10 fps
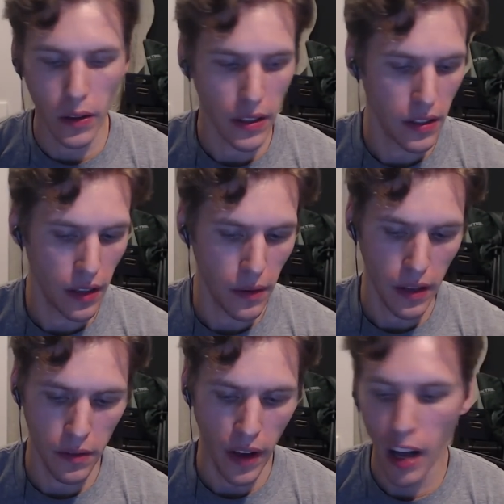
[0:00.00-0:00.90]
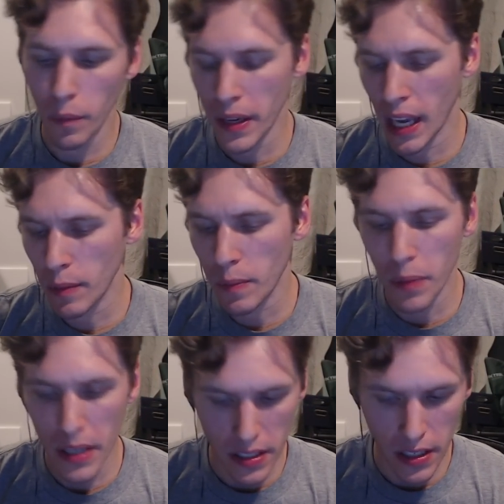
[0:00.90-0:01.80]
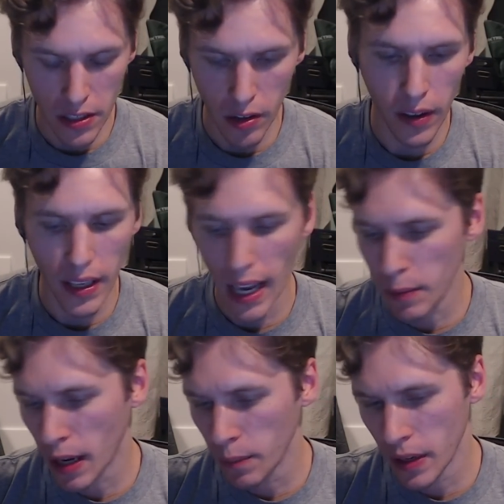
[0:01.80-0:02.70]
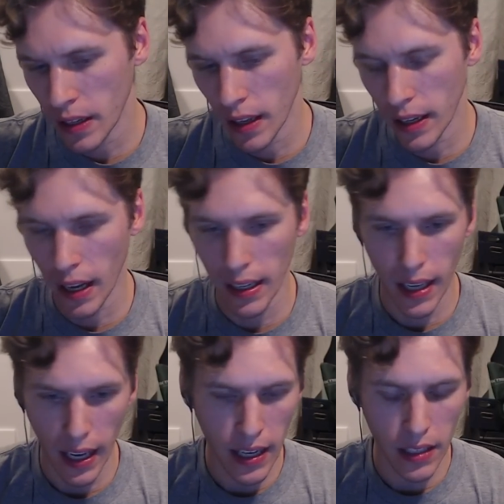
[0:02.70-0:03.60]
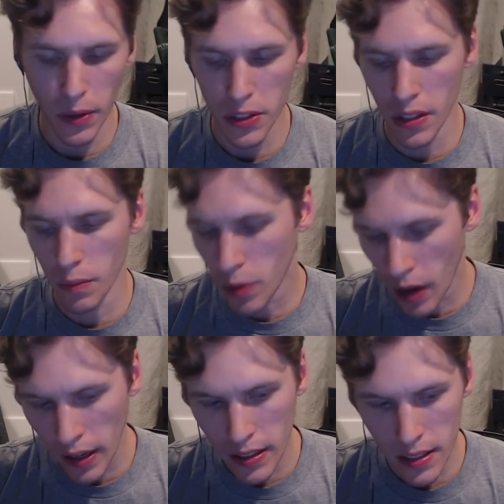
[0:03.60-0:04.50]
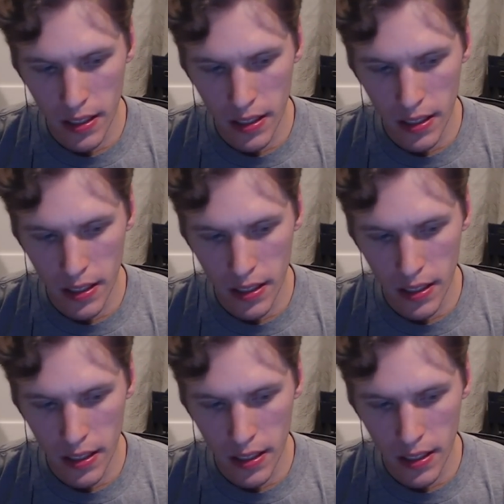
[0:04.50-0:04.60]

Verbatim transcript: It, it, it, Valve became a business, not a game company. They kind of canned a bunch of their products,